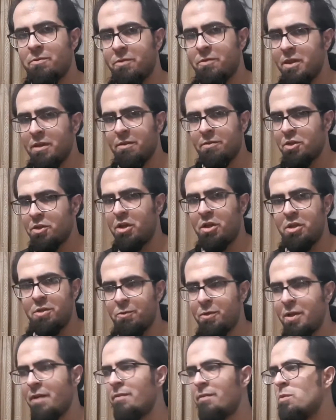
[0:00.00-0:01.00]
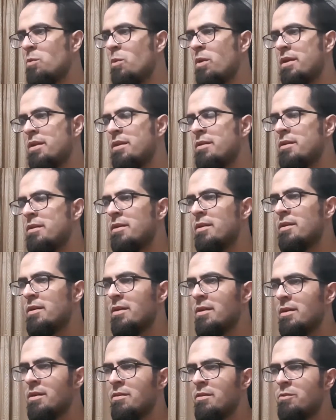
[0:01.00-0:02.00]
of charge for everyone,
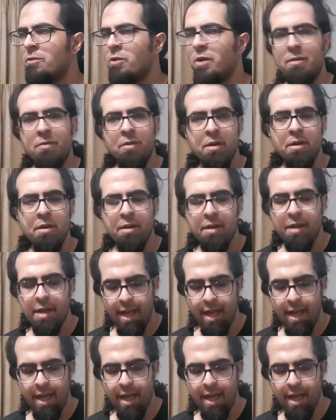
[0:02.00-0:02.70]
forever.